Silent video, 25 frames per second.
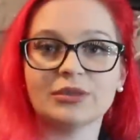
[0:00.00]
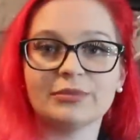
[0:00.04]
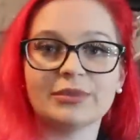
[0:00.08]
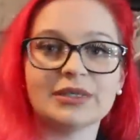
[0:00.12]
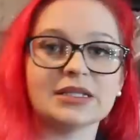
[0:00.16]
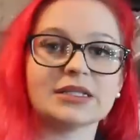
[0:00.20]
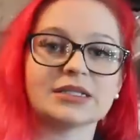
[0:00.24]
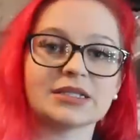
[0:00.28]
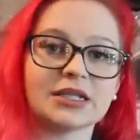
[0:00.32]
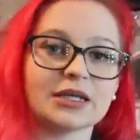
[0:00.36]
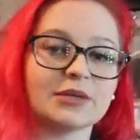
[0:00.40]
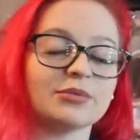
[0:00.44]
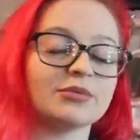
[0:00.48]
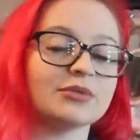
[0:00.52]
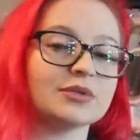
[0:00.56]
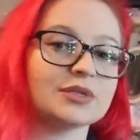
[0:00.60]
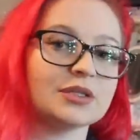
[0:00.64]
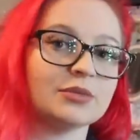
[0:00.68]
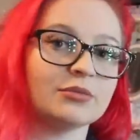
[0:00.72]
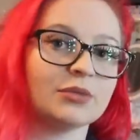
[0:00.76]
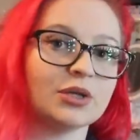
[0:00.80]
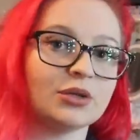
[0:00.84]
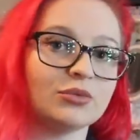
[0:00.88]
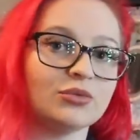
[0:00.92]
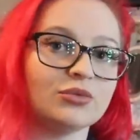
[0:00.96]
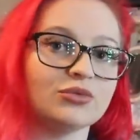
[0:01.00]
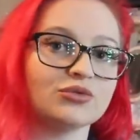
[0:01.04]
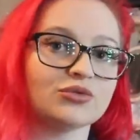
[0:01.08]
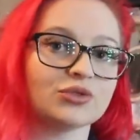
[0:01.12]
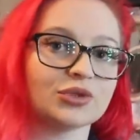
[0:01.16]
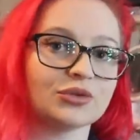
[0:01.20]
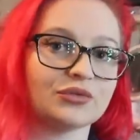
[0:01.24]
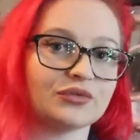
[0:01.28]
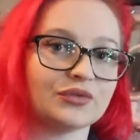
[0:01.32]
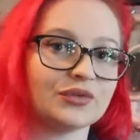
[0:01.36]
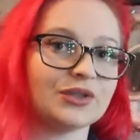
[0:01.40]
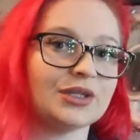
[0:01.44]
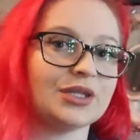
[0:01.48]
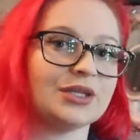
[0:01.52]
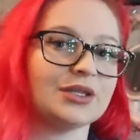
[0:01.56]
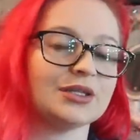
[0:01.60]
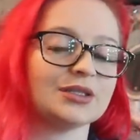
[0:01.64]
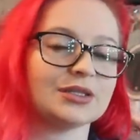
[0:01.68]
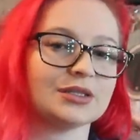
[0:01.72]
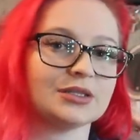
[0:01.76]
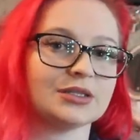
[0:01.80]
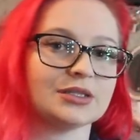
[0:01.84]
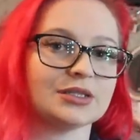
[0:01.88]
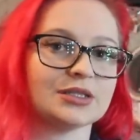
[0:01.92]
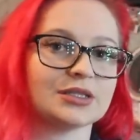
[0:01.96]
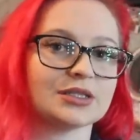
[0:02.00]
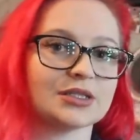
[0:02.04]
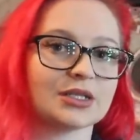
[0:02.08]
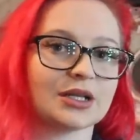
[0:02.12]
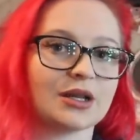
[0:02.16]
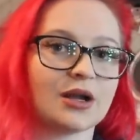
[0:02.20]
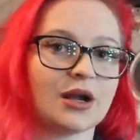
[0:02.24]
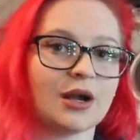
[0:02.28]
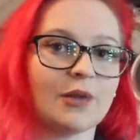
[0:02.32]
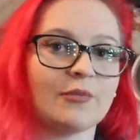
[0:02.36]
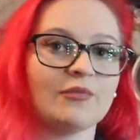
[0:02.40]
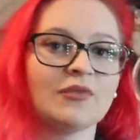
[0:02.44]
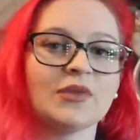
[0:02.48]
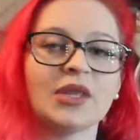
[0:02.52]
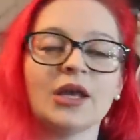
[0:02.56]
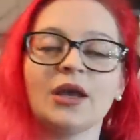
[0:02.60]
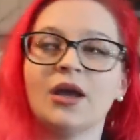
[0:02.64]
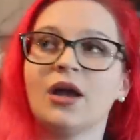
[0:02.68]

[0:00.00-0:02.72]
be staples in my wardrobe for years and years to come.